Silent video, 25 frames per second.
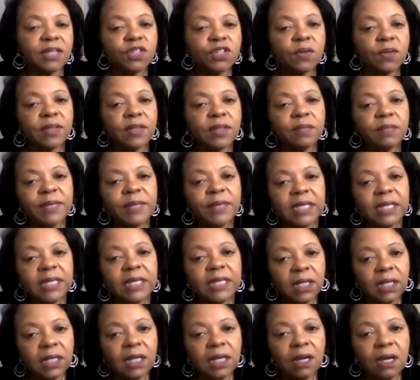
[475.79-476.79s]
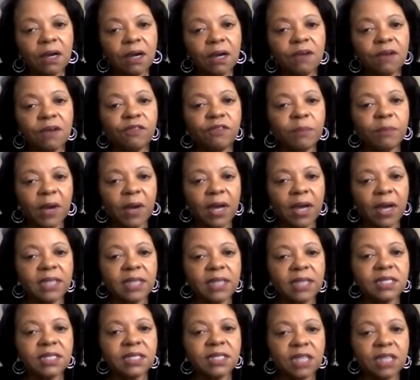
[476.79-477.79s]
And so at the beginning of
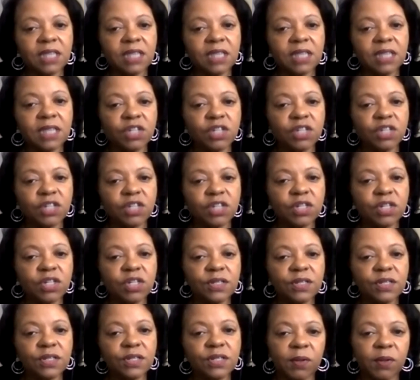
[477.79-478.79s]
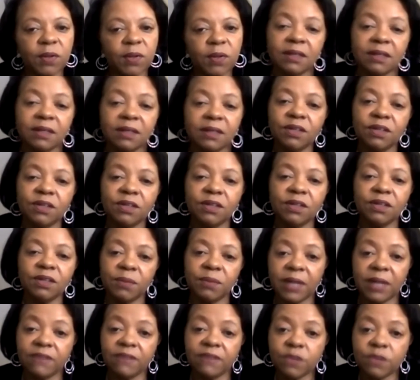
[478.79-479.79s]
my sessions with people, and
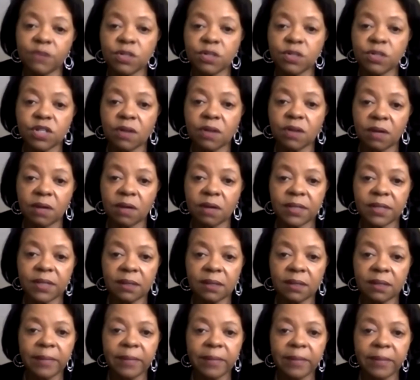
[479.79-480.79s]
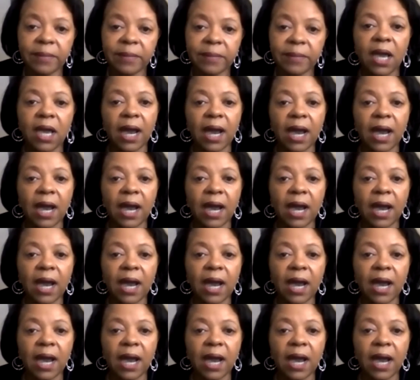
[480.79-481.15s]
when I first start with them,